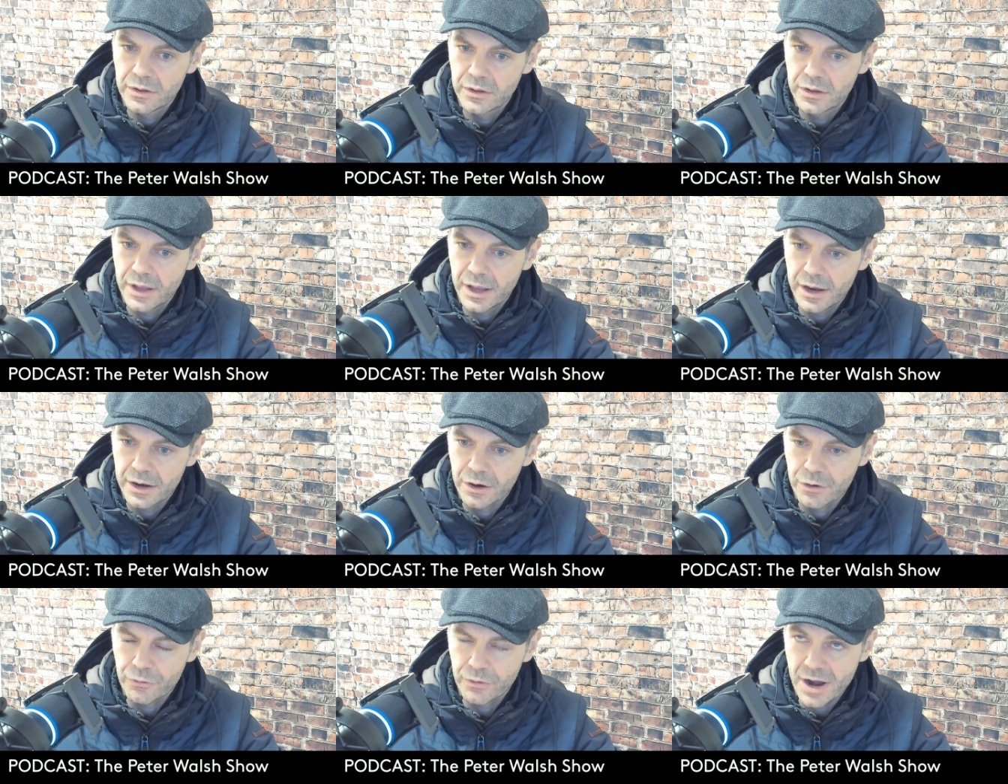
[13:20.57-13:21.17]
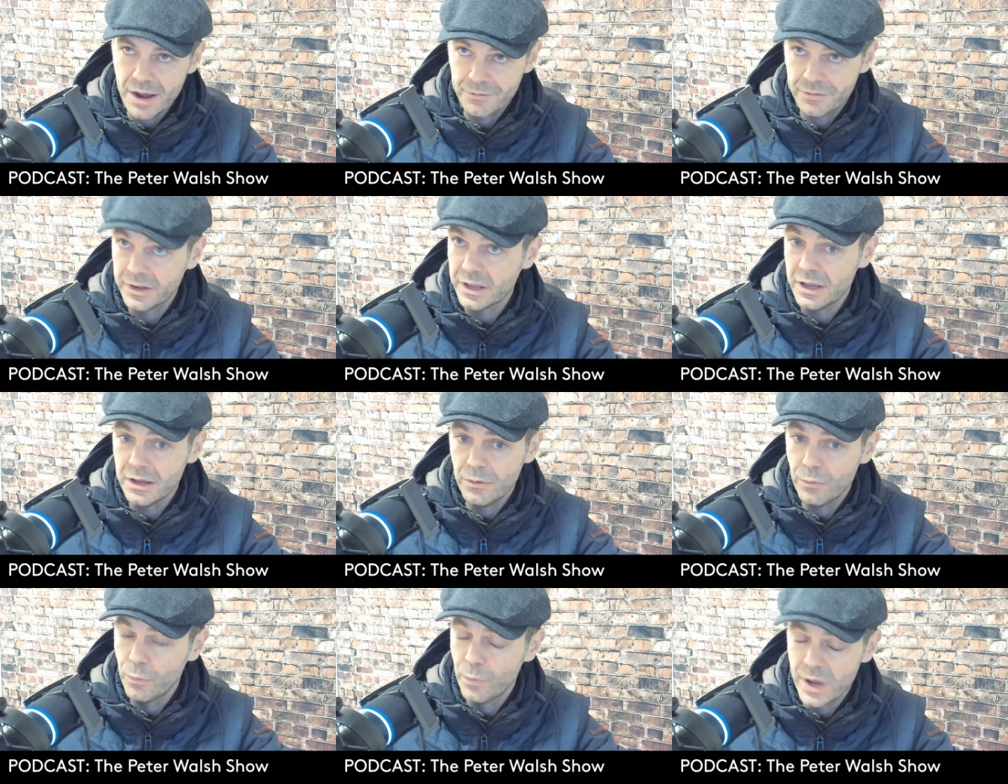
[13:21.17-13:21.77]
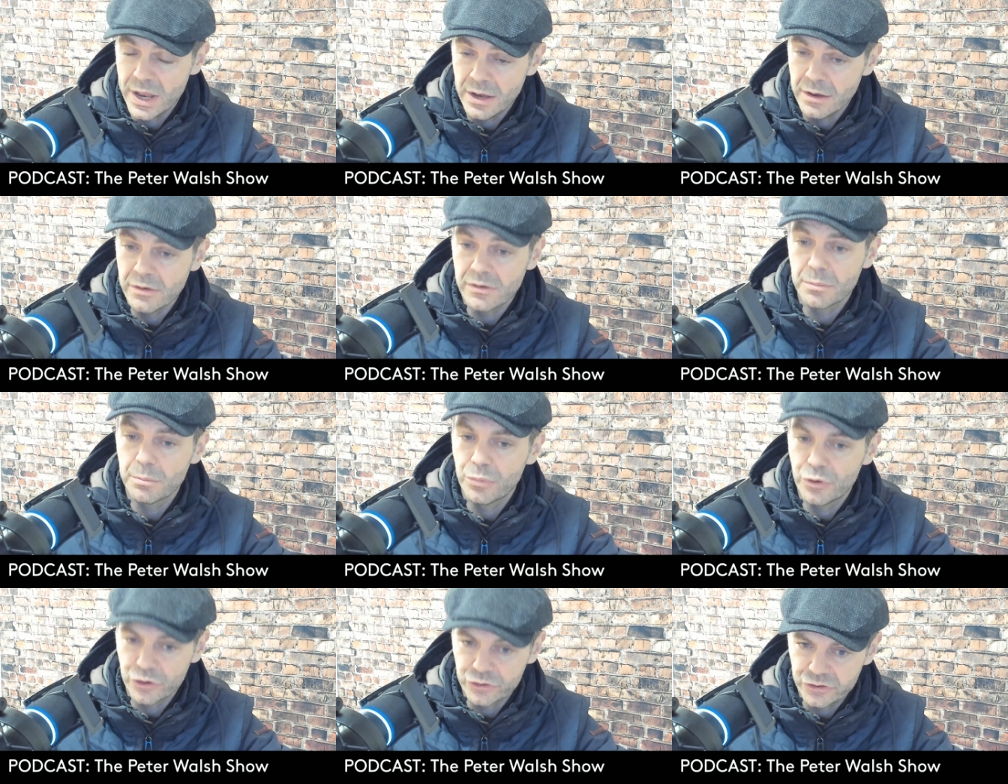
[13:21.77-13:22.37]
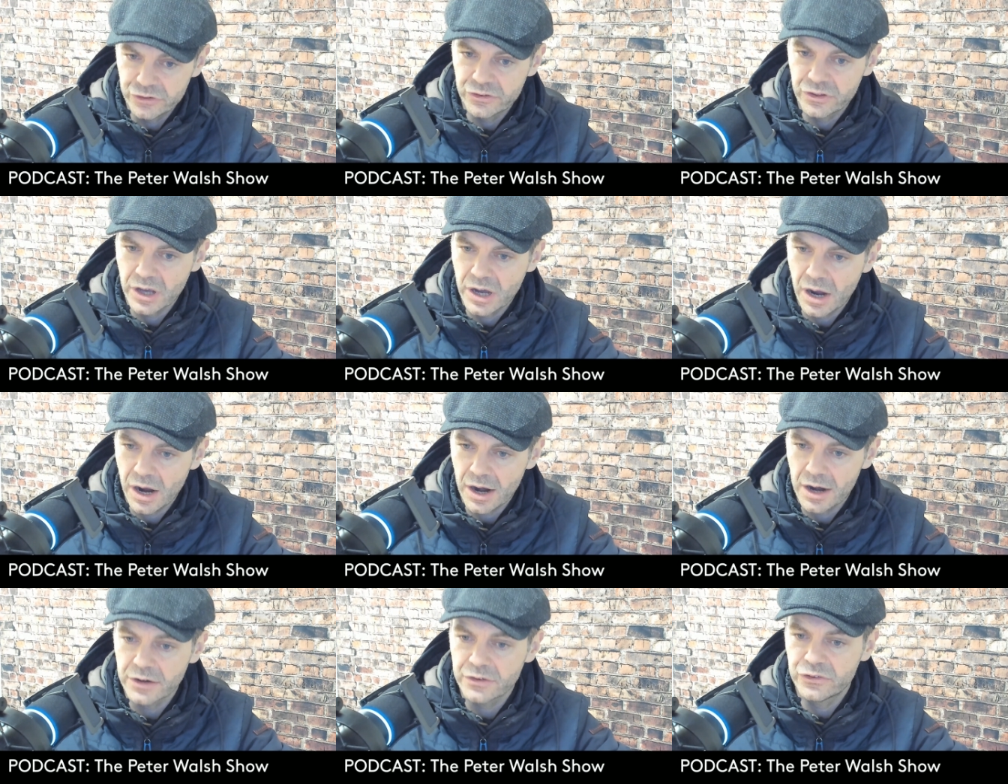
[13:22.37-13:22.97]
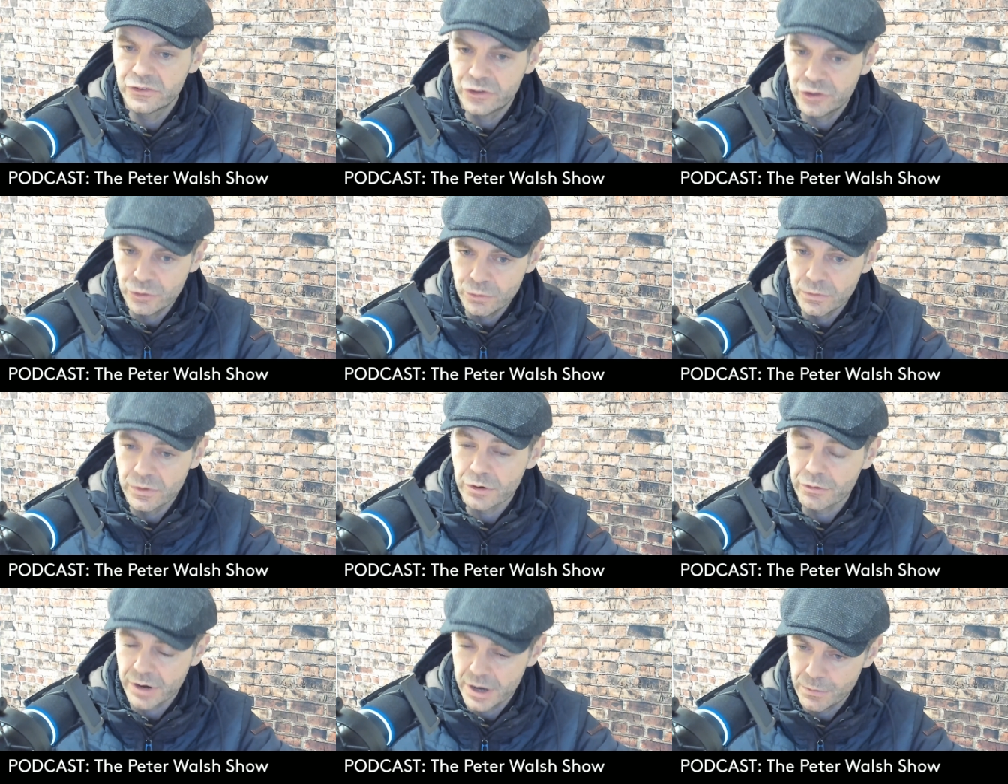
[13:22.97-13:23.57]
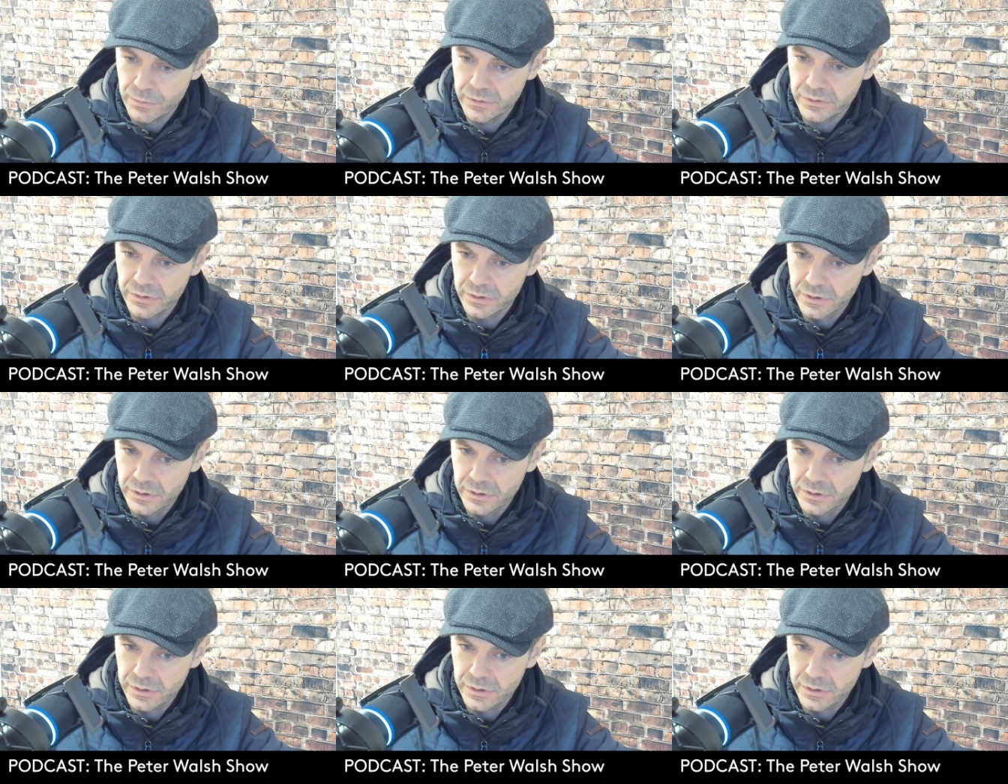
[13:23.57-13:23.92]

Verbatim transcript: Gravity, wind pushes the car to the ground.